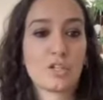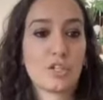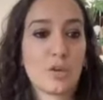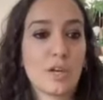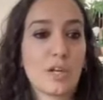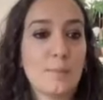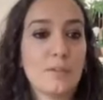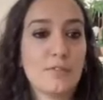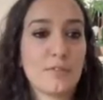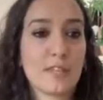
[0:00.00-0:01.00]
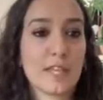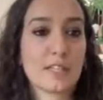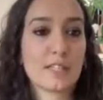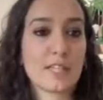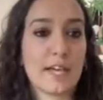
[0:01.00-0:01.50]
So, a couple of
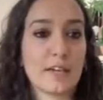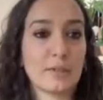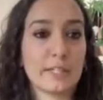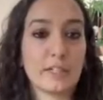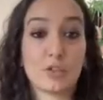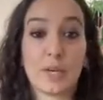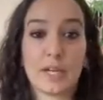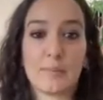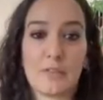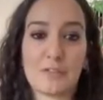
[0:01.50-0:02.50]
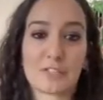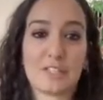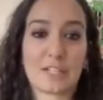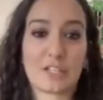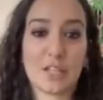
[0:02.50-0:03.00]
things that I really enjoyed about this
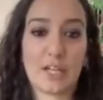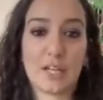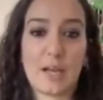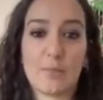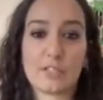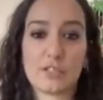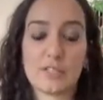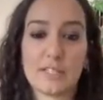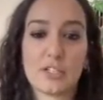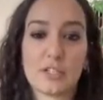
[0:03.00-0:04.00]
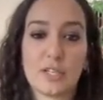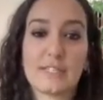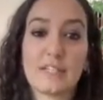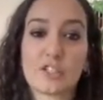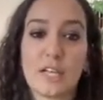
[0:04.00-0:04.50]
collection um, was their inten-
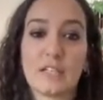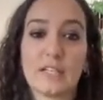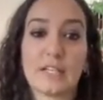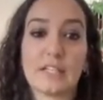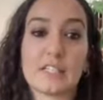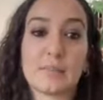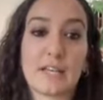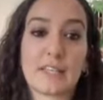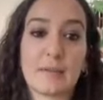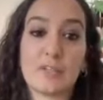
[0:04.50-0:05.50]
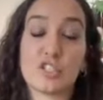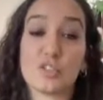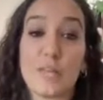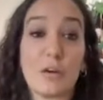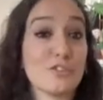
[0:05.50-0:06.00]
intentionality in displaying the images
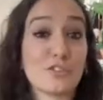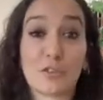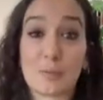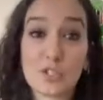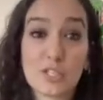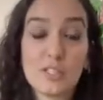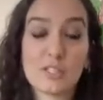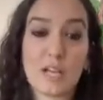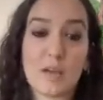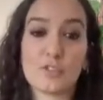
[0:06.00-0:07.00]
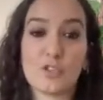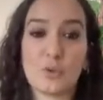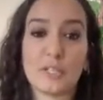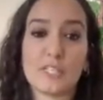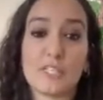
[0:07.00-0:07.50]
without descriptions. Um, so, you
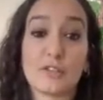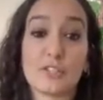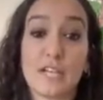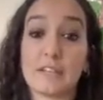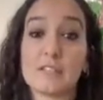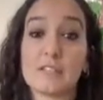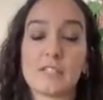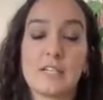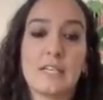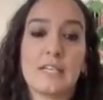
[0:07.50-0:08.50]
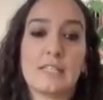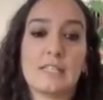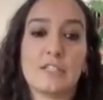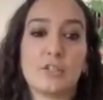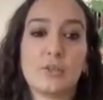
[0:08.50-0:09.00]
only see their titles.
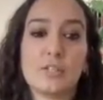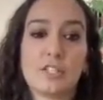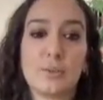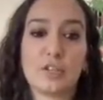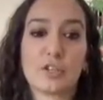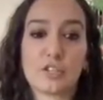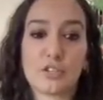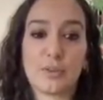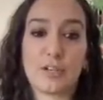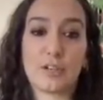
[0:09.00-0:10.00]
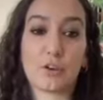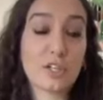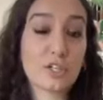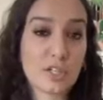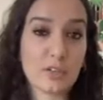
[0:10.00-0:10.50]
They do this to encourage the reader to
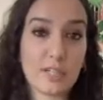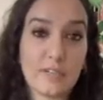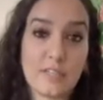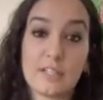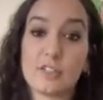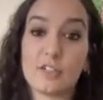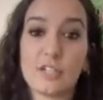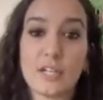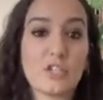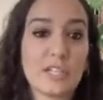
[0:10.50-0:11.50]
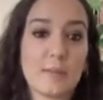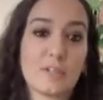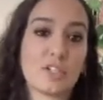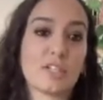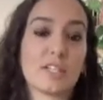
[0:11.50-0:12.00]
question or even interchange the
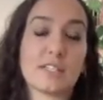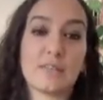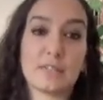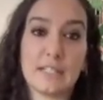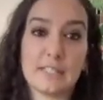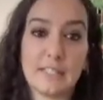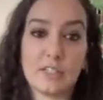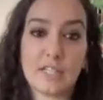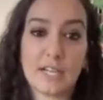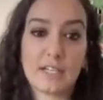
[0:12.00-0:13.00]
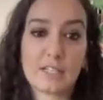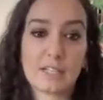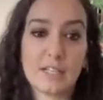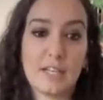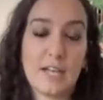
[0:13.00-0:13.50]
images as they relate to each text.